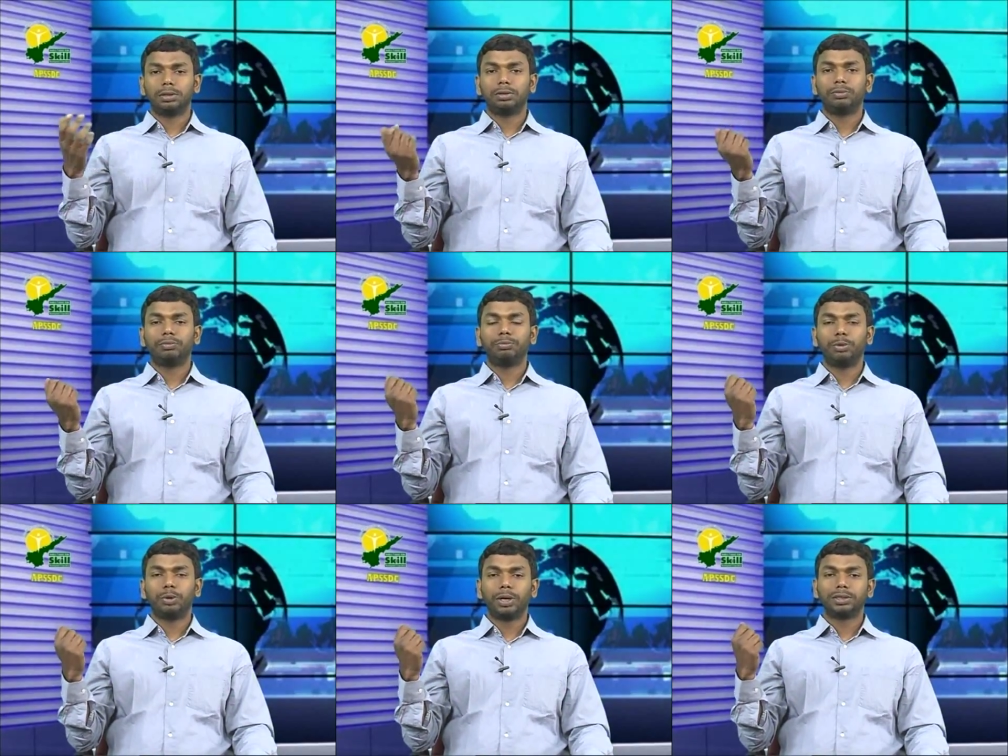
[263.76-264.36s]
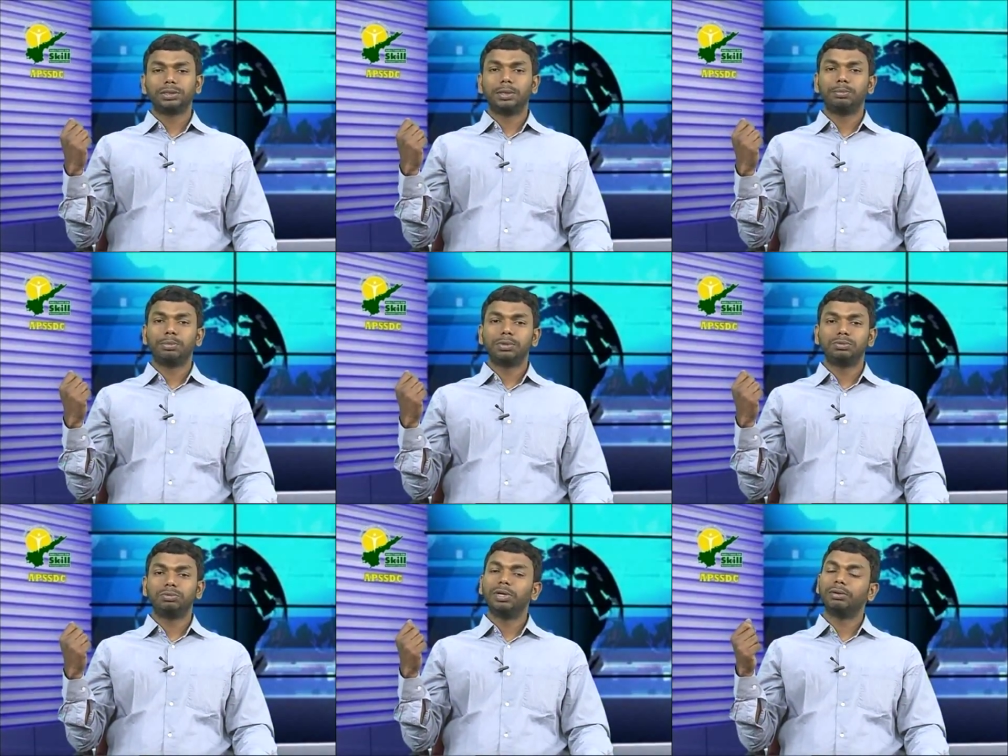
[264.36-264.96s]
more
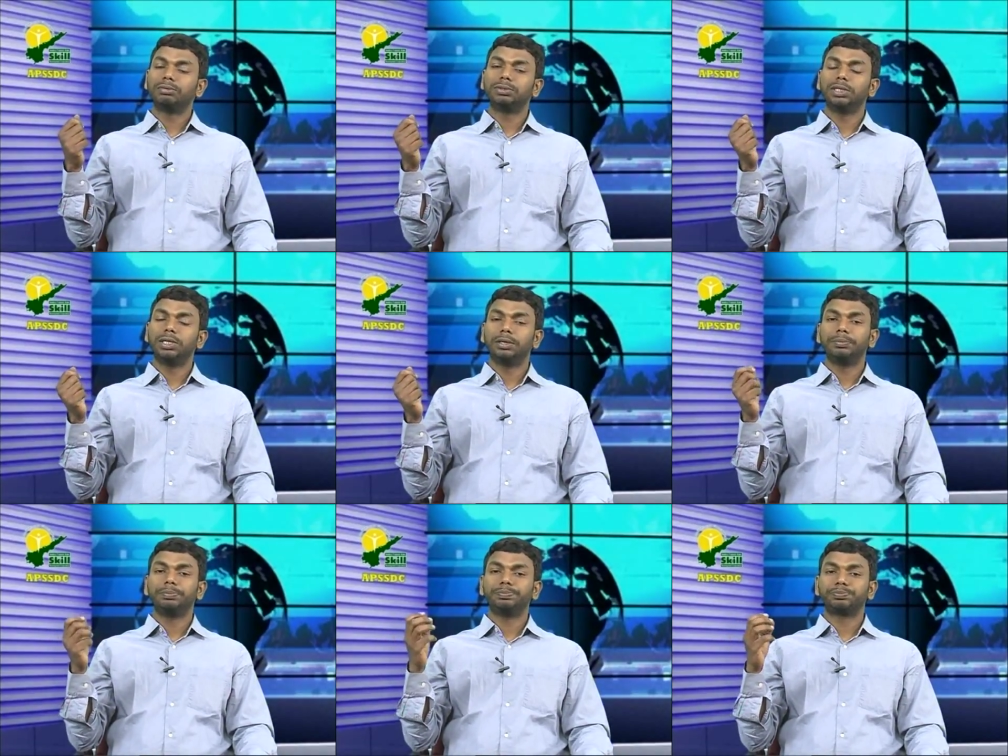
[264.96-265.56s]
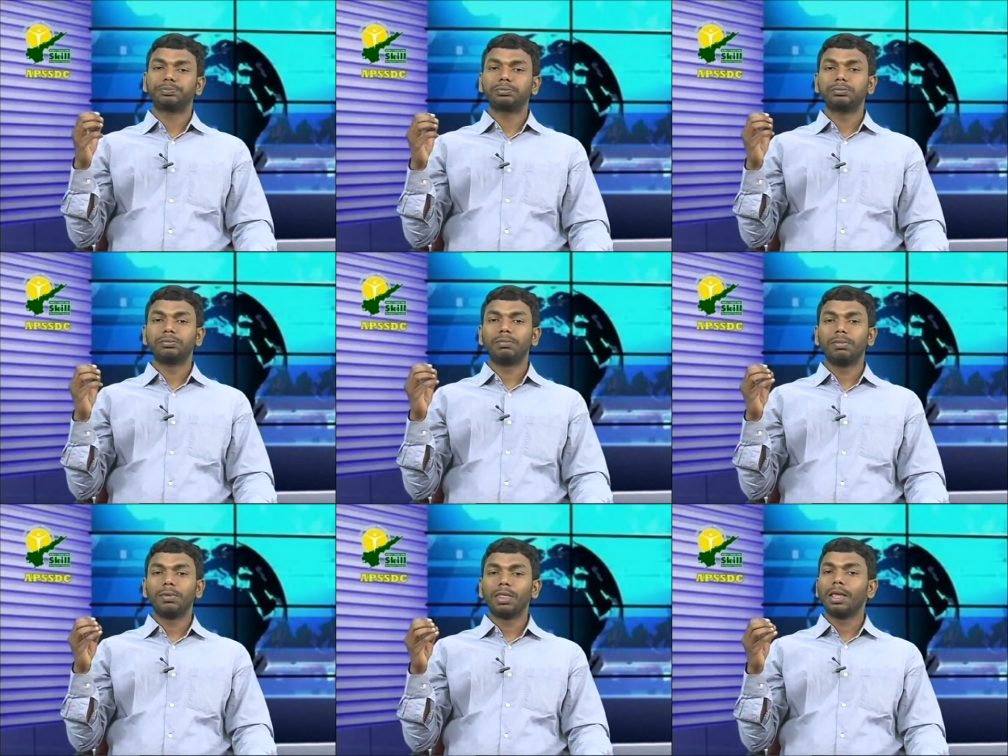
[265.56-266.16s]
examples we have seen,
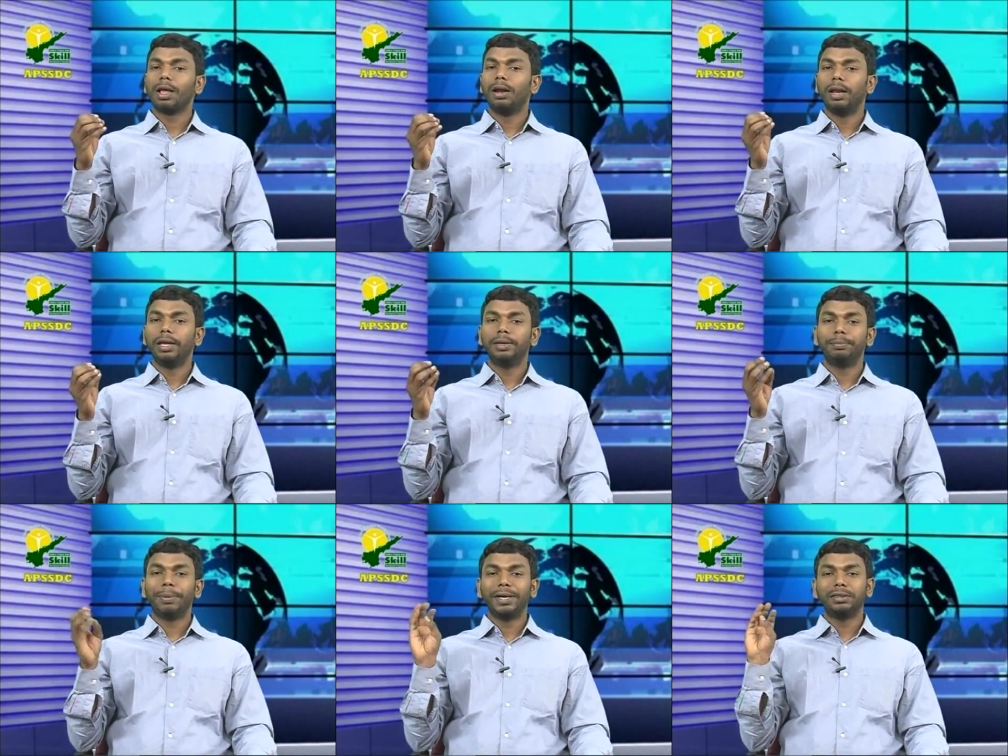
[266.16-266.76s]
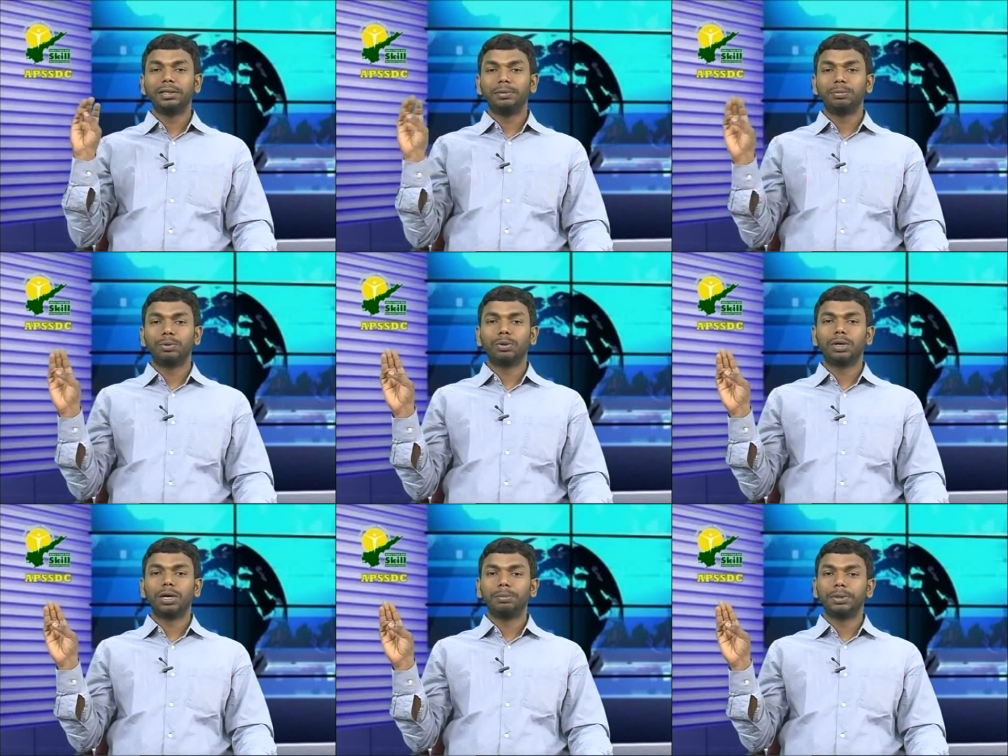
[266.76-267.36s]
like Python
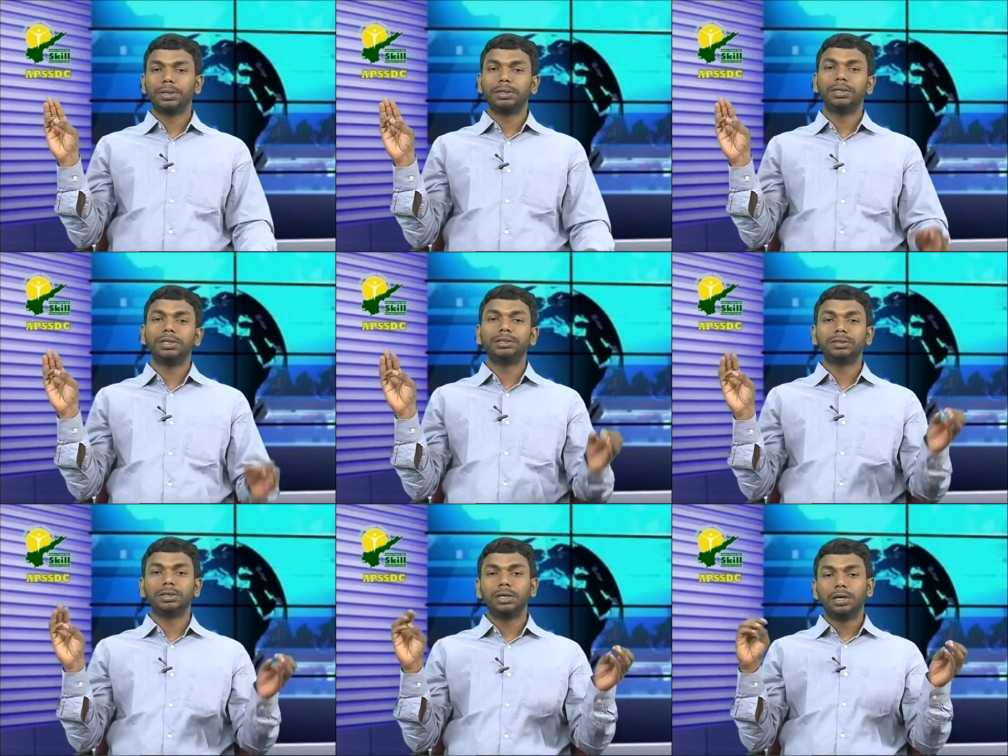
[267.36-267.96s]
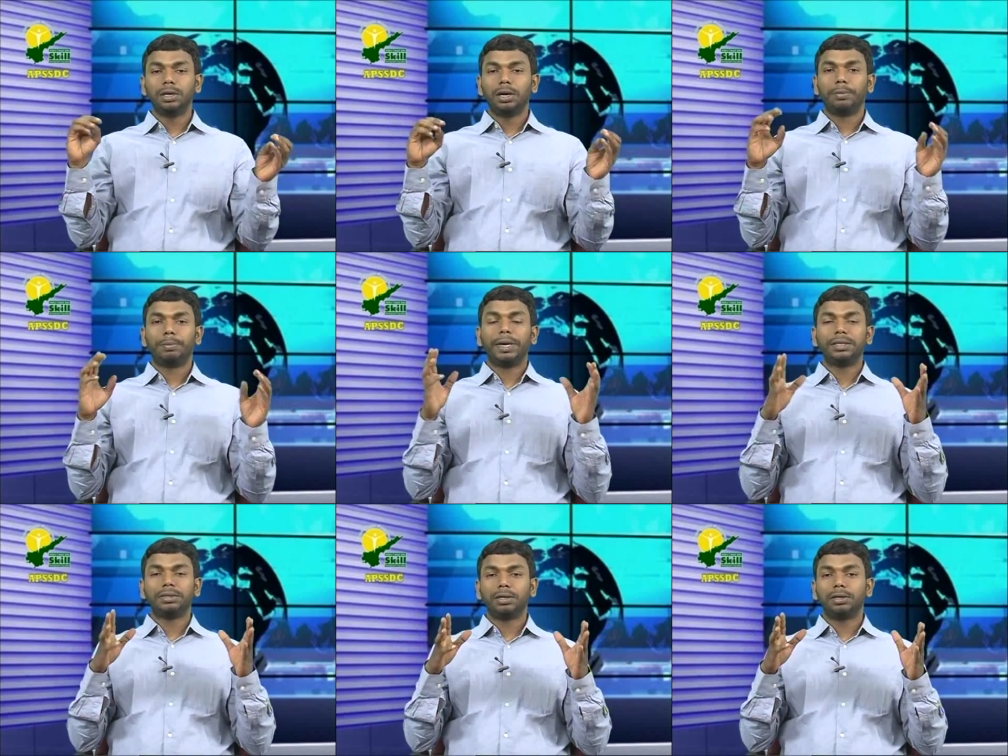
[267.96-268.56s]
programming is
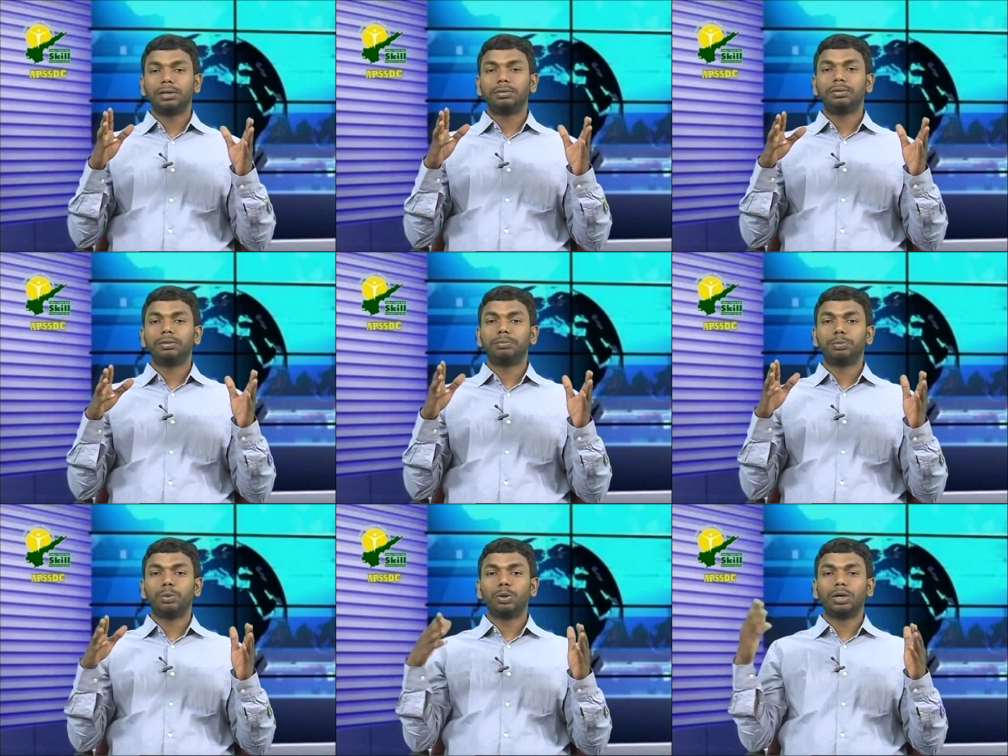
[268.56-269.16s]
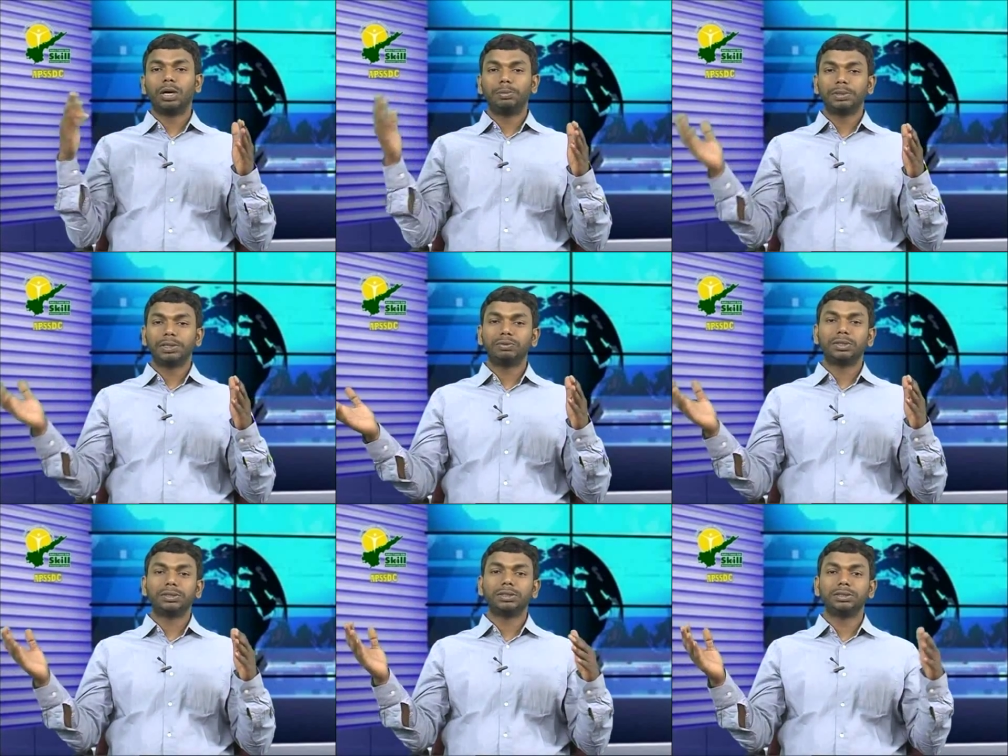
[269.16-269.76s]
Python programming
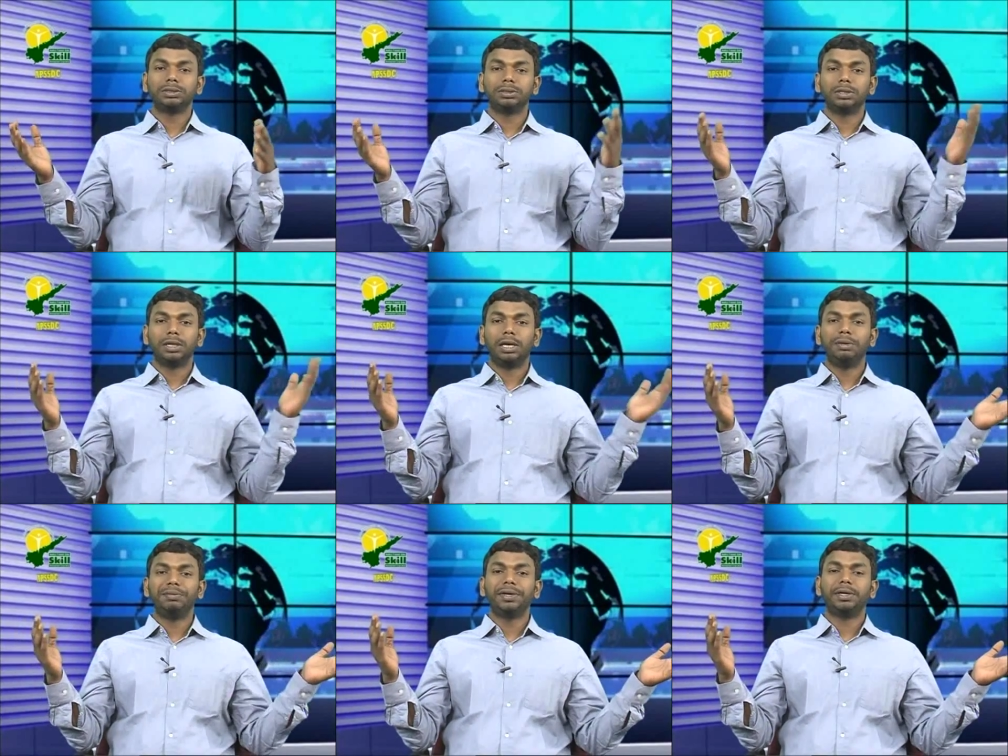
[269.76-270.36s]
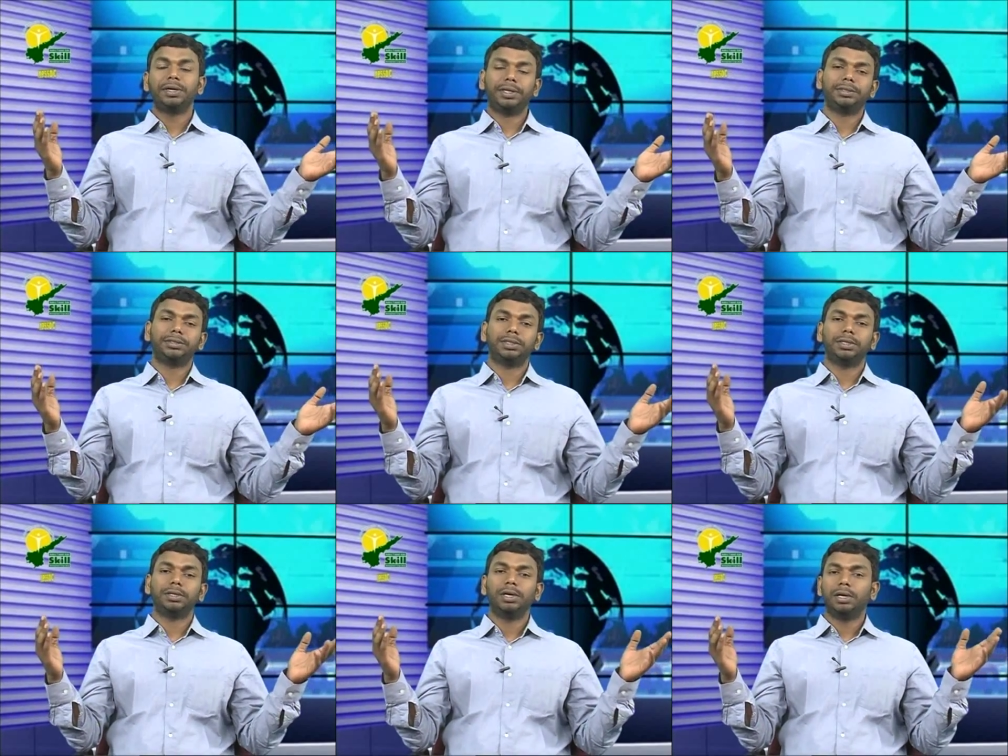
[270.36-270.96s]
versus living
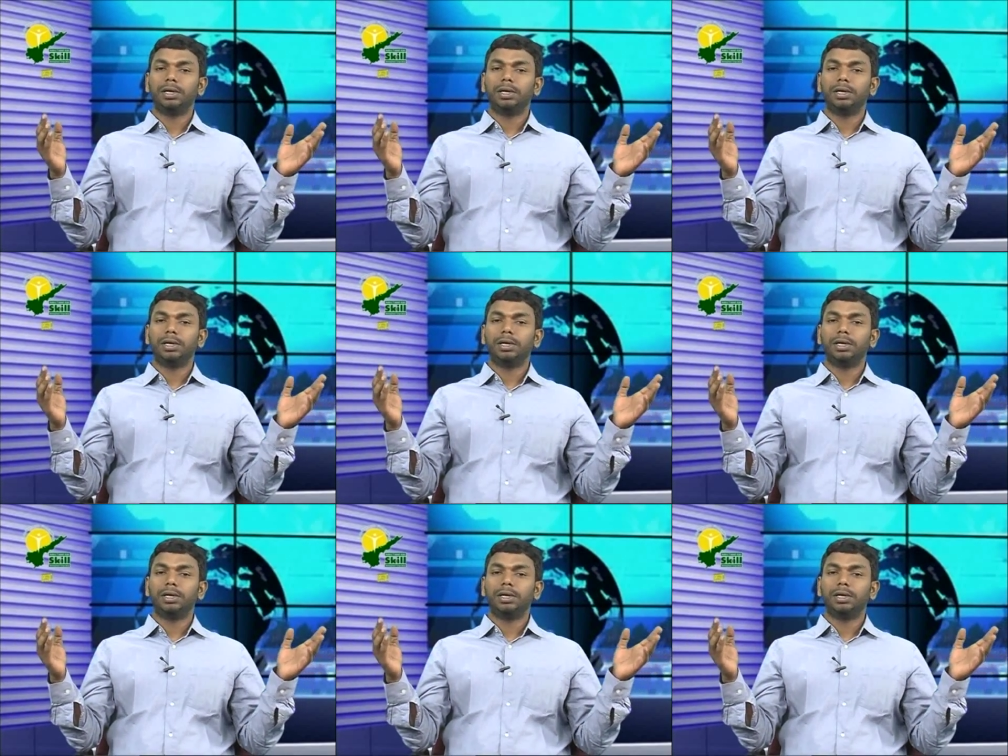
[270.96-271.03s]
creature.